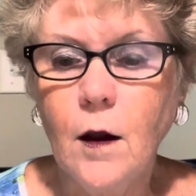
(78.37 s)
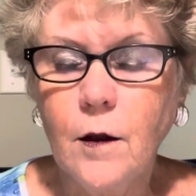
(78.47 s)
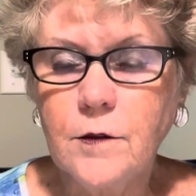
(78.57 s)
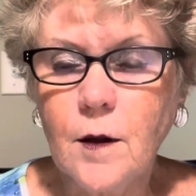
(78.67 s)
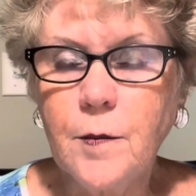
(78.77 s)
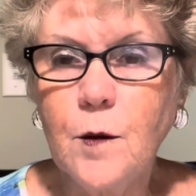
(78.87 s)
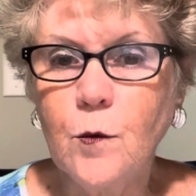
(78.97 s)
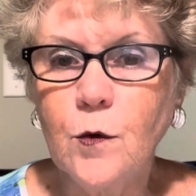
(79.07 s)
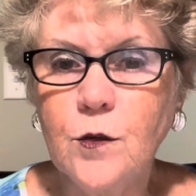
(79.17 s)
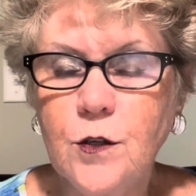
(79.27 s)
something
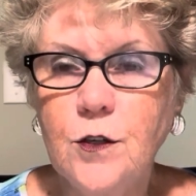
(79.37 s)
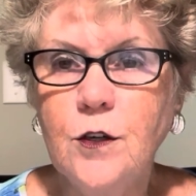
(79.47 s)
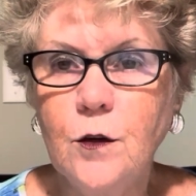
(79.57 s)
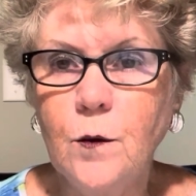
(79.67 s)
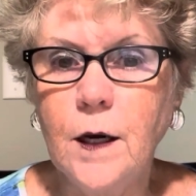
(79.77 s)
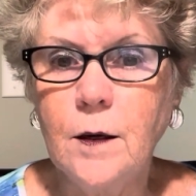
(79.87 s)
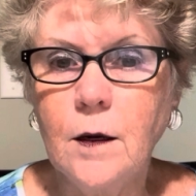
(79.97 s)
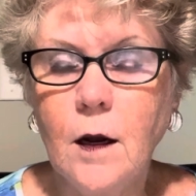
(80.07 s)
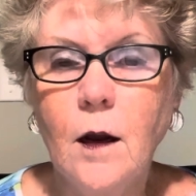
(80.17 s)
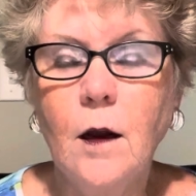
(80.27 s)
we're
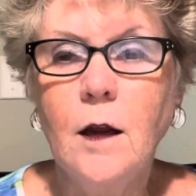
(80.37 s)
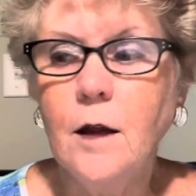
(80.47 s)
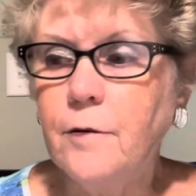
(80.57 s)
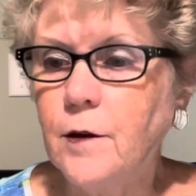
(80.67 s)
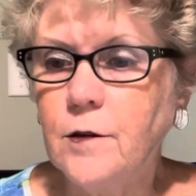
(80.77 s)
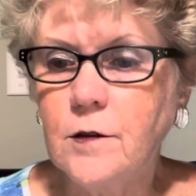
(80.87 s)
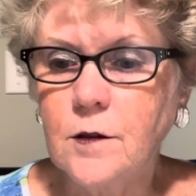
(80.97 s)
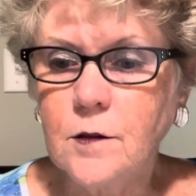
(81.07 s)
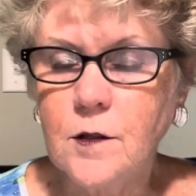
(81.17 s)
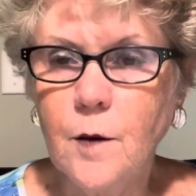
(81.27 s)
doing, if it's
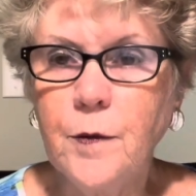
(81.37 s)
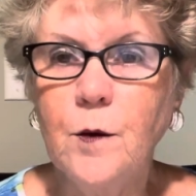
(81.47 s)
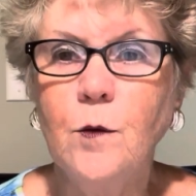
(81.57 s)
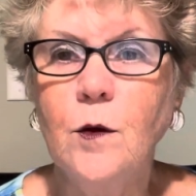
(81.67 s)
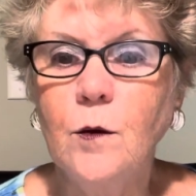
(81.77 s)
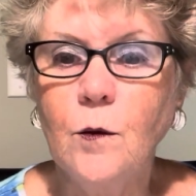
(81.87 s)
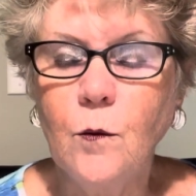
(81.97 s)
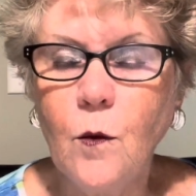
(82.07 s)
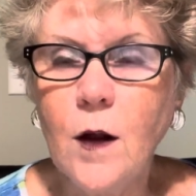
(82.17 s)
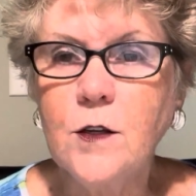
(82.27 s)
something we're
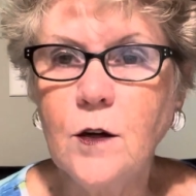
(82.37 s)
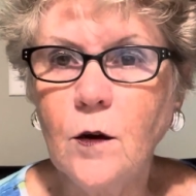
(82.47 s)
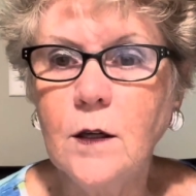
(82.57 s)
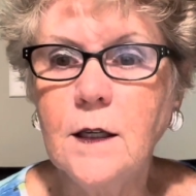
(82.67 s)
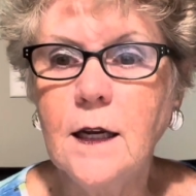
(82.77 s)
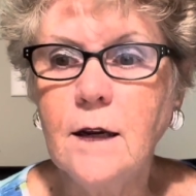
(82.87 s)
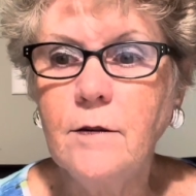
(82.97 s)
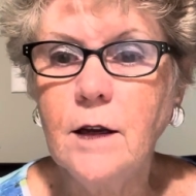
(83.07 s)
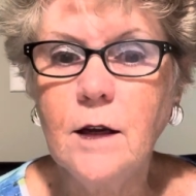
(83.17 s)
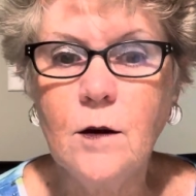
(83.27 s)
watching on
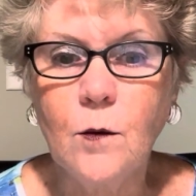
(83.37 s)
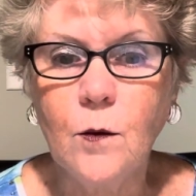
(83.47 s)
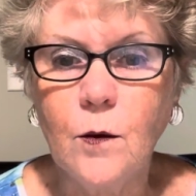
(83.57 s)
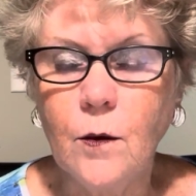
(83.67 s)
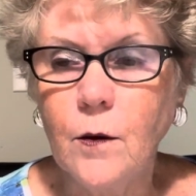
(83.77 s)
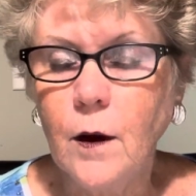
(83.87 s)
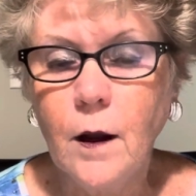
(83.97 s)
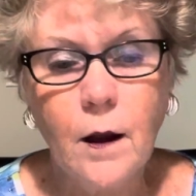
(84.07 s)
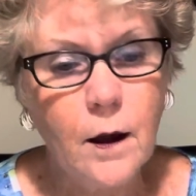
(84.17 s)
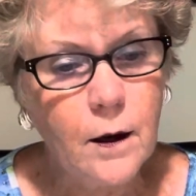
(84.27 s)
TV, or,
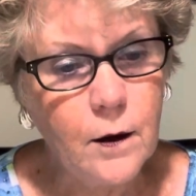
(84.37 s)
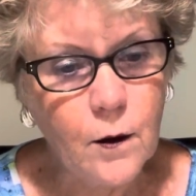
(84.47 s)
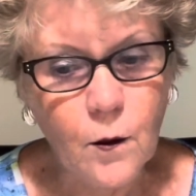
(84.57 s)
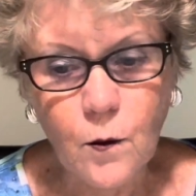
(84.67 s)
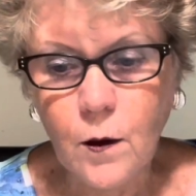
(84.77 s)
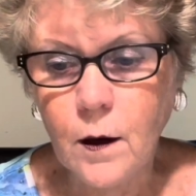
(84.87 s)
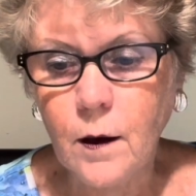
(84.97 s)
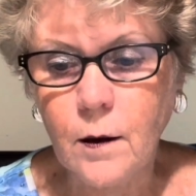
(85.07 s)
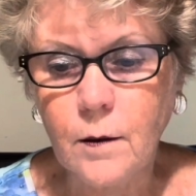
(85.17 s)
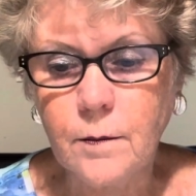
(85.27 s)
you
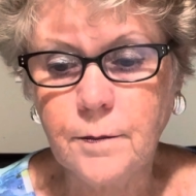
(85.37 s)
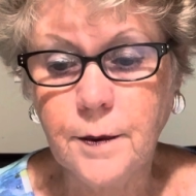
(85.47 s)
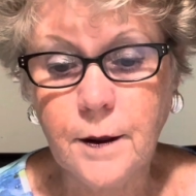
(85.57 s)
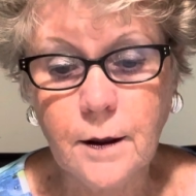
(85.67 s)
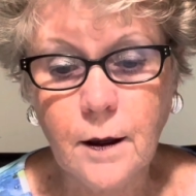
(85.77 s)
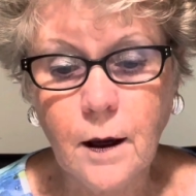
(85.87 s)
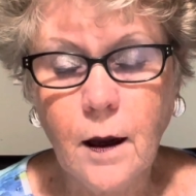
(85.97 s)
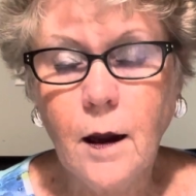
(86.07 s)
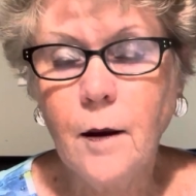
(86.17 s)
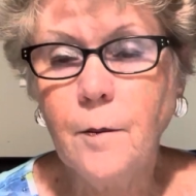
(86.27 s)
know,
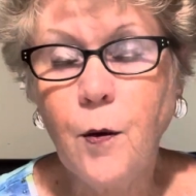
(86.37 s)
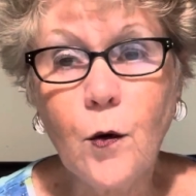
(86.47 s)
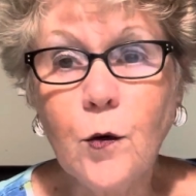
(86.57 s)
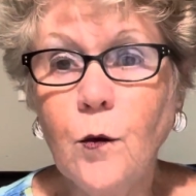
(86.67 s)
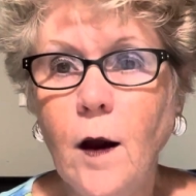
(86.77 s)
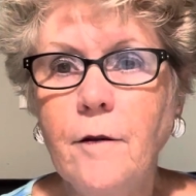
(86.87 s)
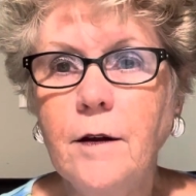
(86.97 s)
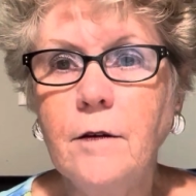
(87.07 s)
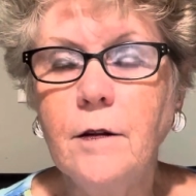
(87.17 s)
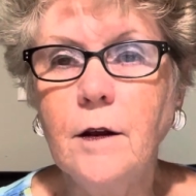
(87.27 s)

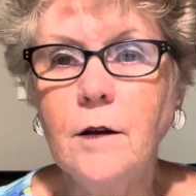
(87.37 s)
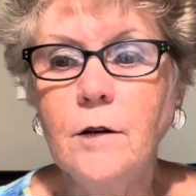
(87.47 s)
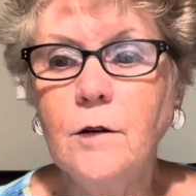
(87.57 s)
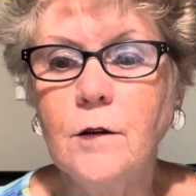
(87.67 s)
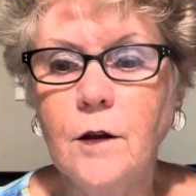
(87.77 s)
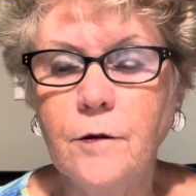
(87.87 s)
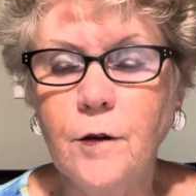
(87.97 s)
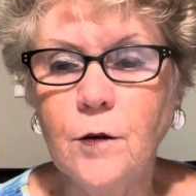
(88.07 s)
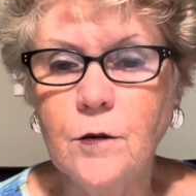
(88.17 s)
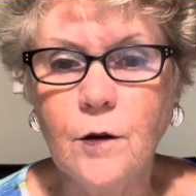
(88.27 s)
pornographic things, if
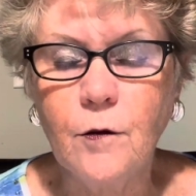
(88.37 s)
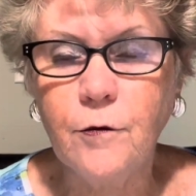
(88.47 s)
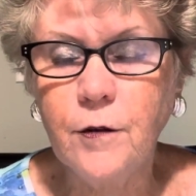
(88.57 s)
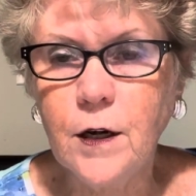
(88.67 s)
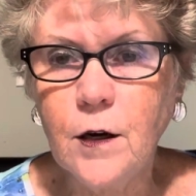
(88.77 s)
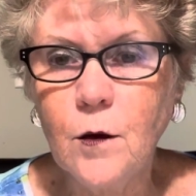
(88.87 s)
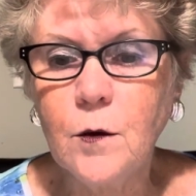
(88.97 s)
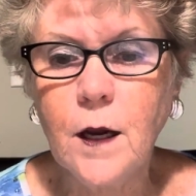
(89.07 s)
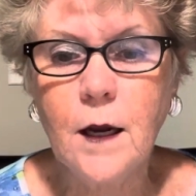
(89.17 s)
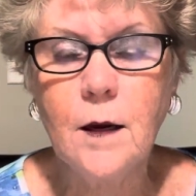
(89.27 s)
there's video
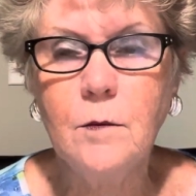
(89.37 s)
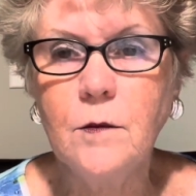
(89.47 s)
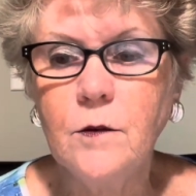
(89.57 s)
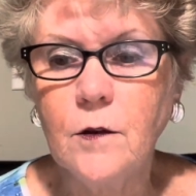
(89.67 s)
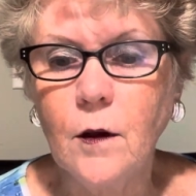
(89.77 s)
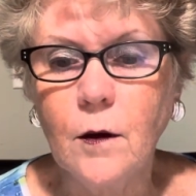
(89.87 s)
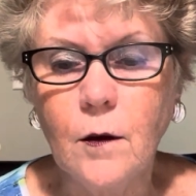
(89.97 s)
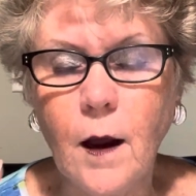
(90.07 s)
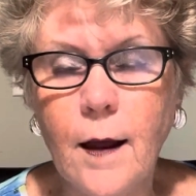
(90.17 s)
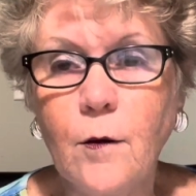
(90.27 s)
games,
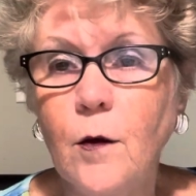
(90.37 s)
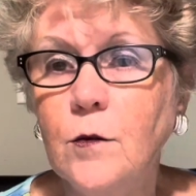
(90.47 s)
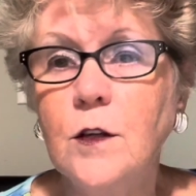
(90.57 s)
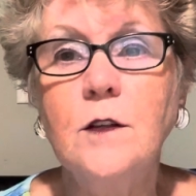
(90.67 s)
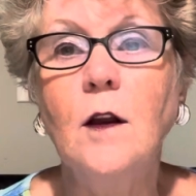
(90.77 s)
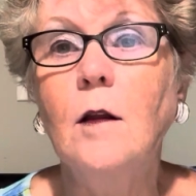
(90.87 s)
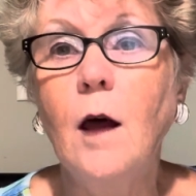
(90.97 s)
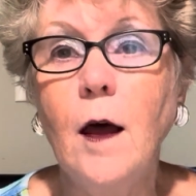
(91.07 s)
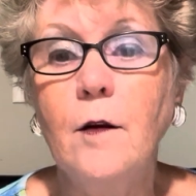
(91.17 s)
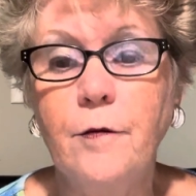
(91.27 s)
I don't know, just a
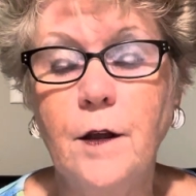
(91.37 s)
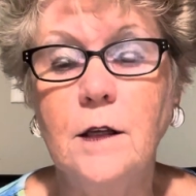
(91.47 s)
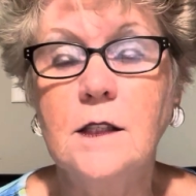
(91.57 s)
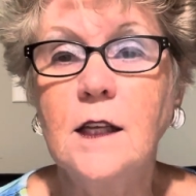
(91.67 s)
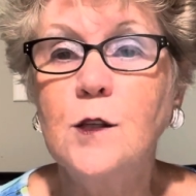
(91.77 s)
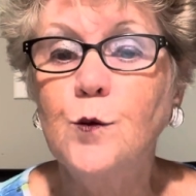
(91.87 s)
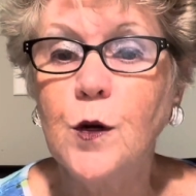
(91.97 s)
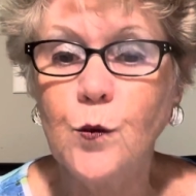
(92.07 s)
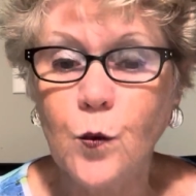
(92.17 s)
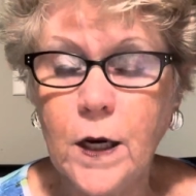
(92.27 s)
lot of things we
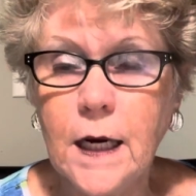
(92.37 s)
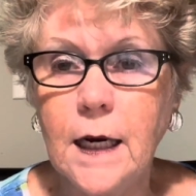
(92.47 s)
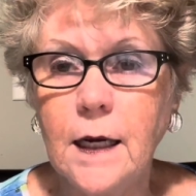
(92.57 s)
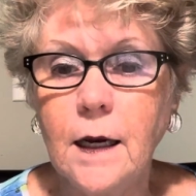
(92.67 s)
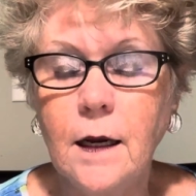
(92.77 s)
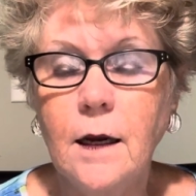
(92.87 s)
read,